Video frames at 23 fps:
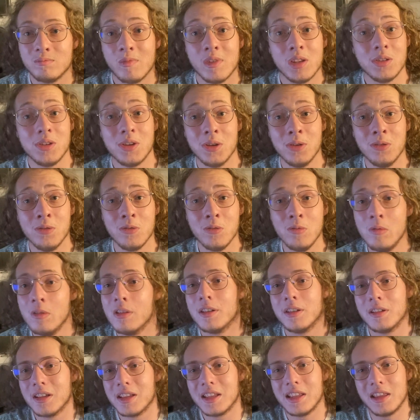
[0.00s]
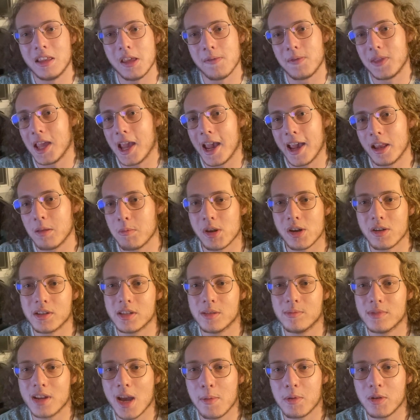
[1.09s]
Do give the animator
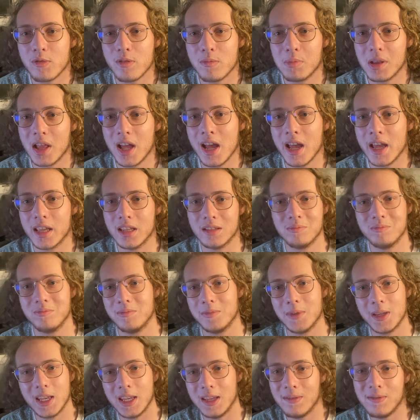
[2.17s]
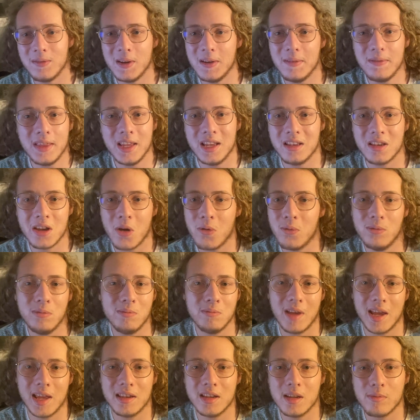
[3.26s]
some time to reply, even if they don't
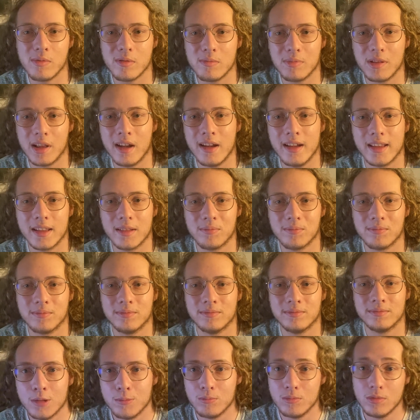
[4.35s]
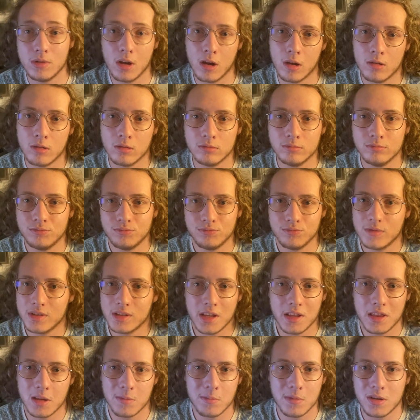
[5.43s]
end up replying. Don't
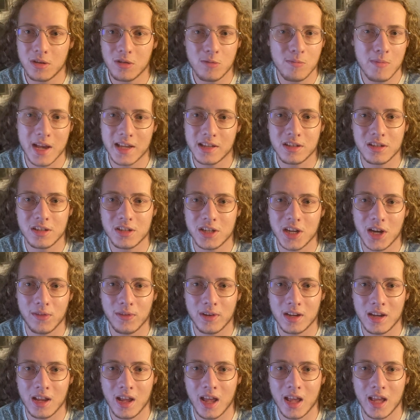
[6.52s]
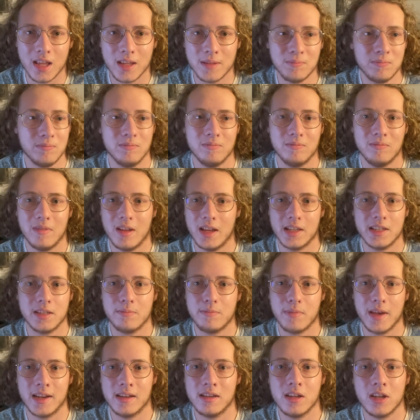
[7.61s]
send them a new message every day
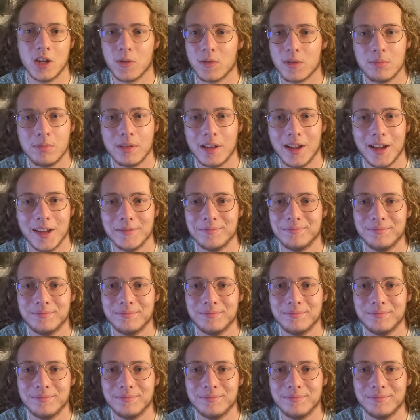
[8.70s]
expecting a reply.